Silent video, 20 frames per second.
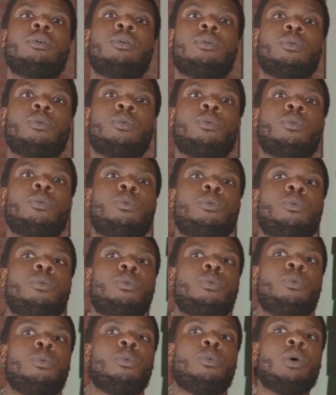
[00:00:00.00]

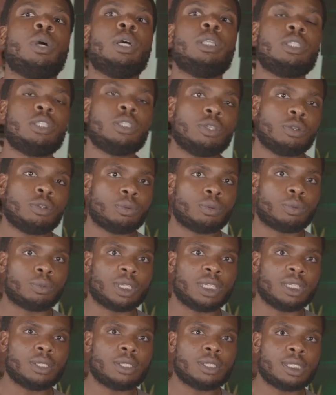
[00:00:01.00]
What's your
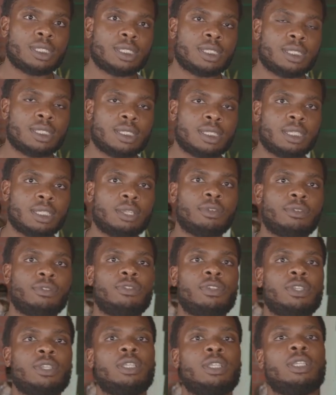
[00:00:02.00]
real sincere
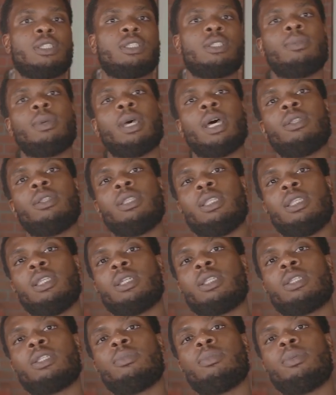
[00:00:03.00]
feelings about the
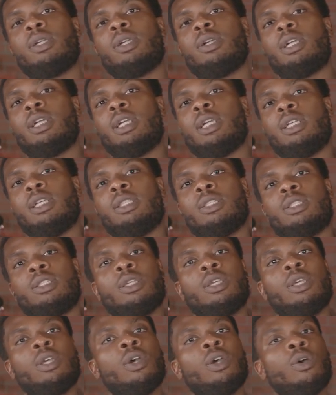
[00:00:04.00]
experience?
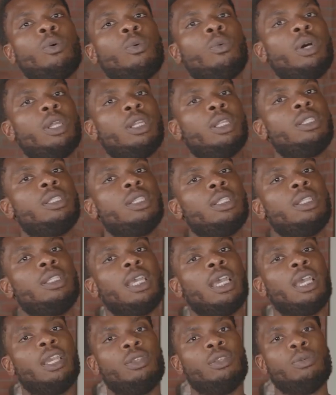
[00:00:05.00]
What is it
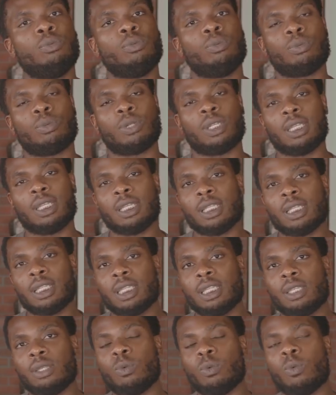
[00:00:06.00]
that you
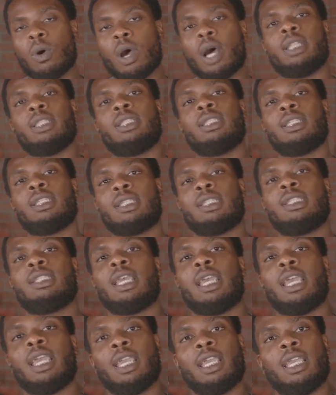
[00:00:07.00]
really want to
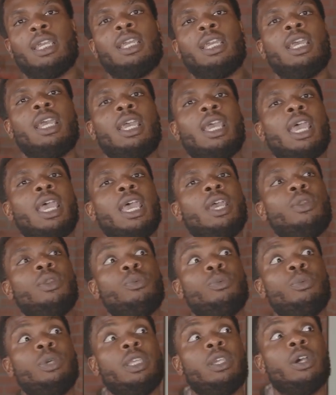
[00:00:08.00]
say?
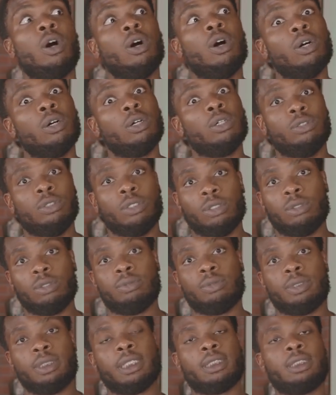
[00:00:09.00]
And we all
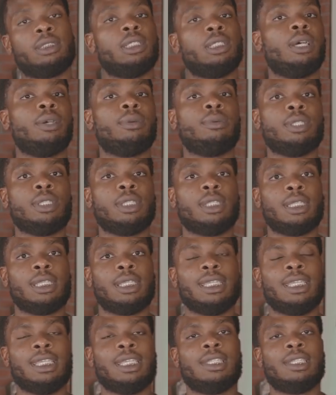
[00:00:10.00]
know that's not really the
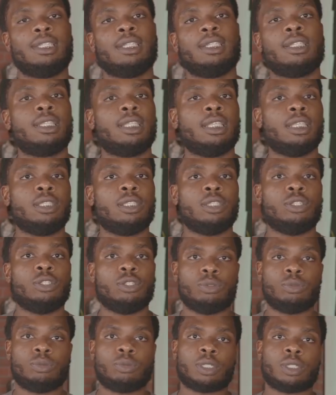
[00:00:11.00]
easiest thing to
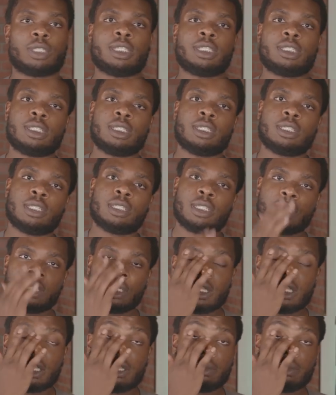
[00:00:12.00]
do realistically,
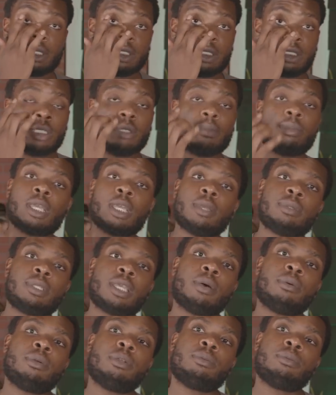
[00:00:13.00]
because sometimes
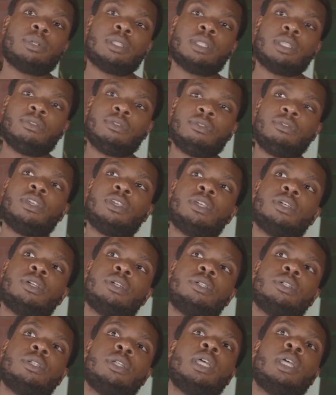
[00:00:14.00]
how we really
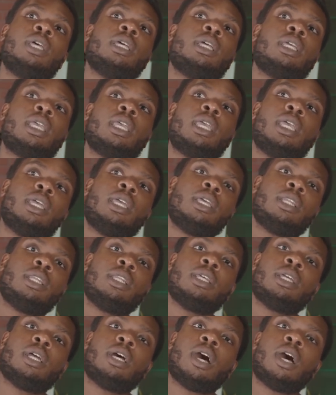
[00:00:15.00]
feel
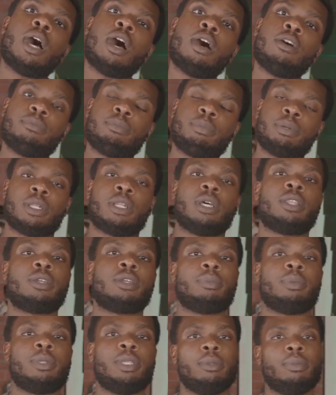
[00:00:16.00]
can off-put other
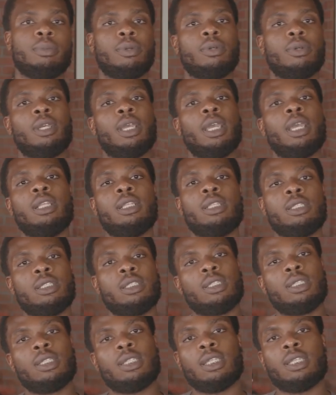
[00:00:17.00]
people, and it's
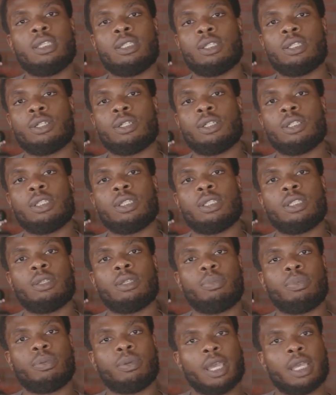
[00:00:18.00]
just easier to
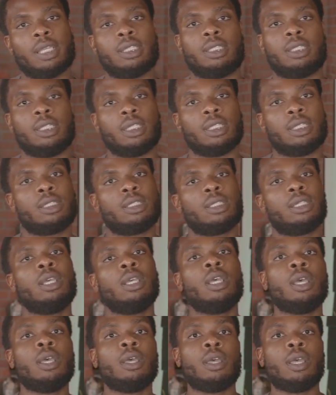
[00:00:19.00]
suppress this.
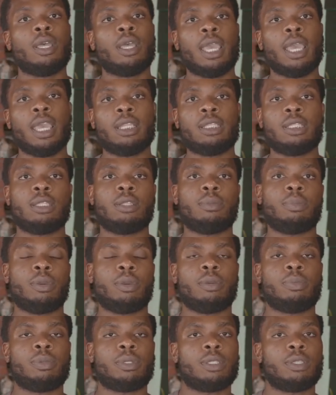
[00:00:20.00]
Hence the
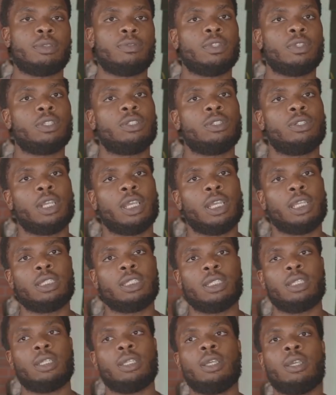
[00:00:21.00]
purpose of this
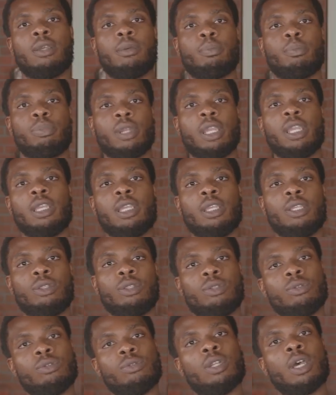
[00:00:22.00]
transit, breaking
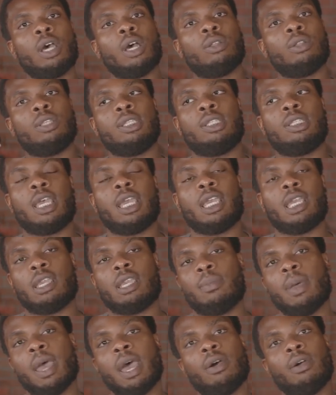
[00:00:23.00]
through not only psychic
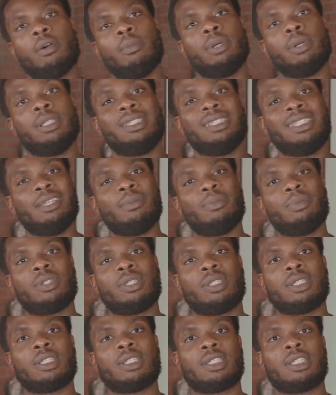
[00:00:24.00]
power, but deeper
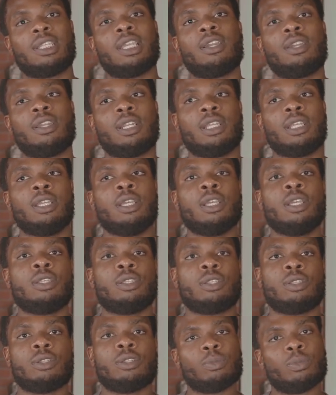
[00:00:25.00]
sincerity,
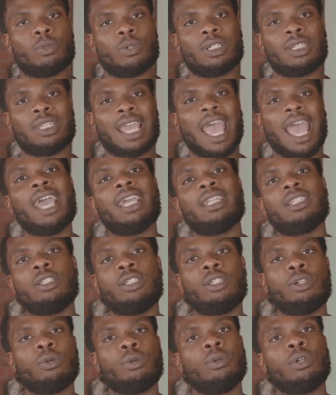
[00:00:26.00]
so there's more tact in
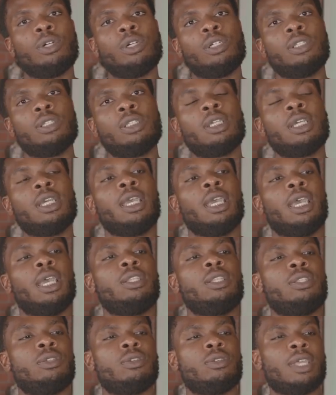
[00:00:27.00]
your words, and
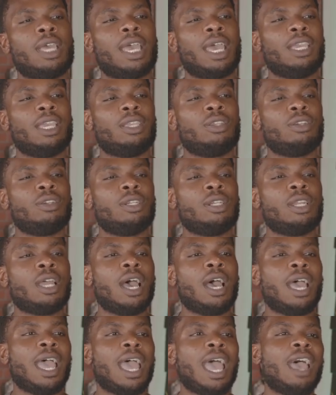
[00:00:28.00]
so that you're
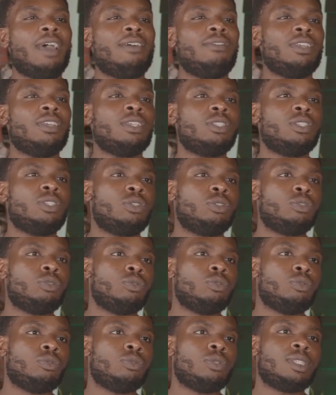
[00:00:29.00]
not having
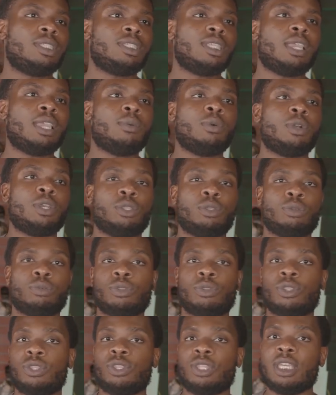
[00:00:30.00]
to say what you
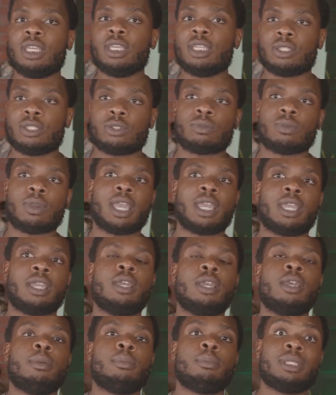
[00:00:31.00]
think is right,
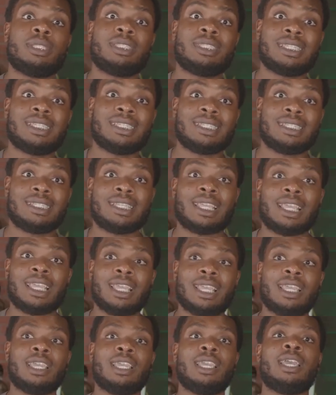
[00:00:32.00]
but to
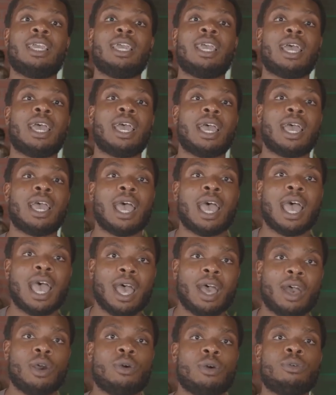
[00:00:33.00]
say
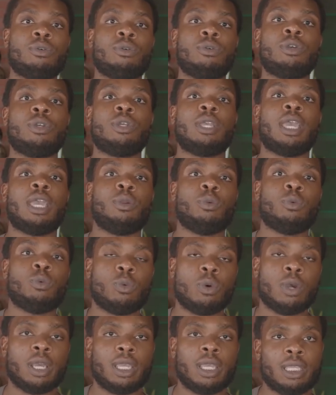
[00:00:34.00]
how and
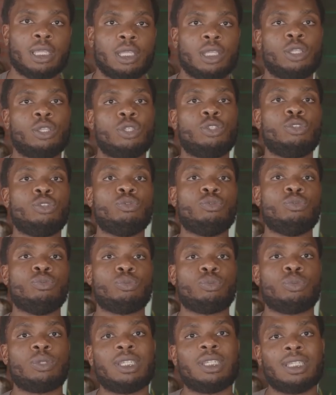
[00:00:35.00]
what you
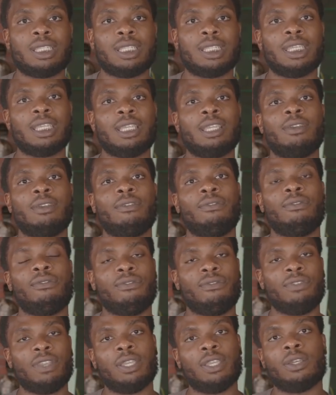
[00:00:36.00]
really
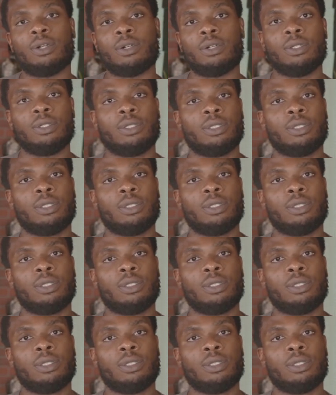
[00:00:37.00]
feel.